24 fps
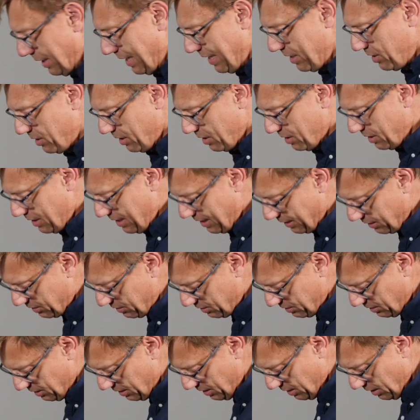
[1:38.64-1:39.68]
the
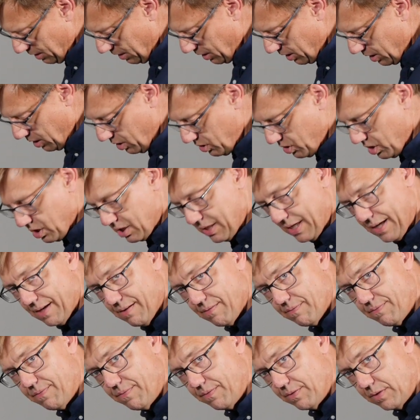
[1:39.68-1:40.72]
HSX, you just
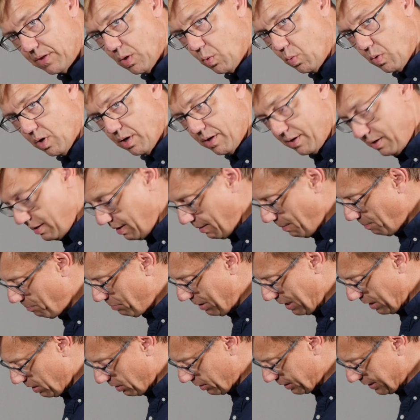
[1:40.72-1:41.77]
have the one
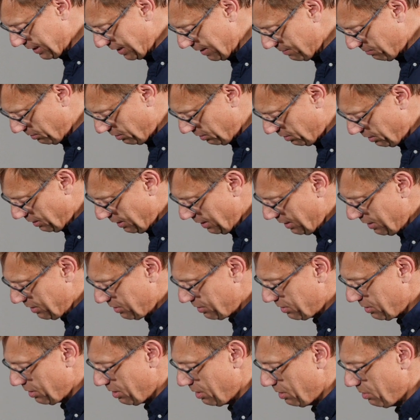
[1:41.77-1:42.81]
power cable.
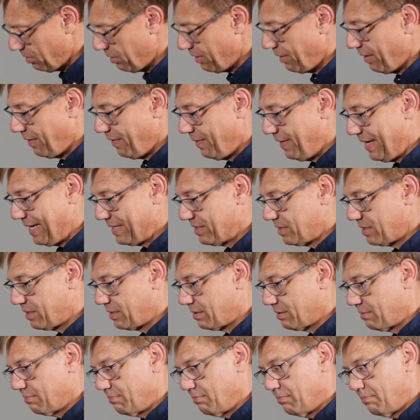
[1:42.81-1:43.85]
So
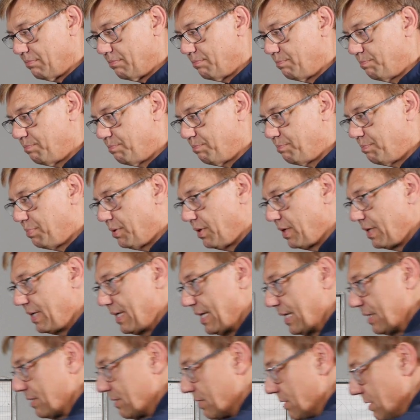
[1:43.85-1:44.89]
that's pretty
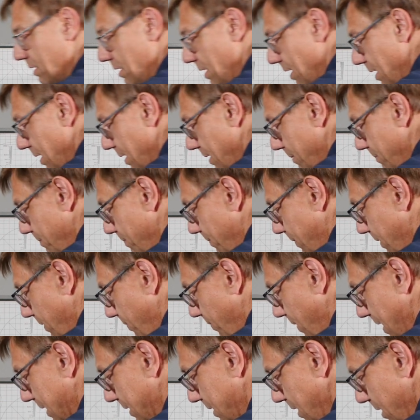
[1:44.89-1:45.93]
nice. The
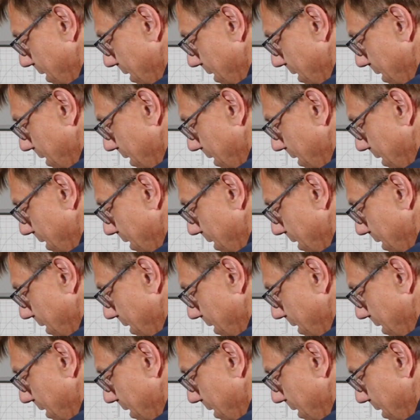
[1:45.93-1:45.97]
fact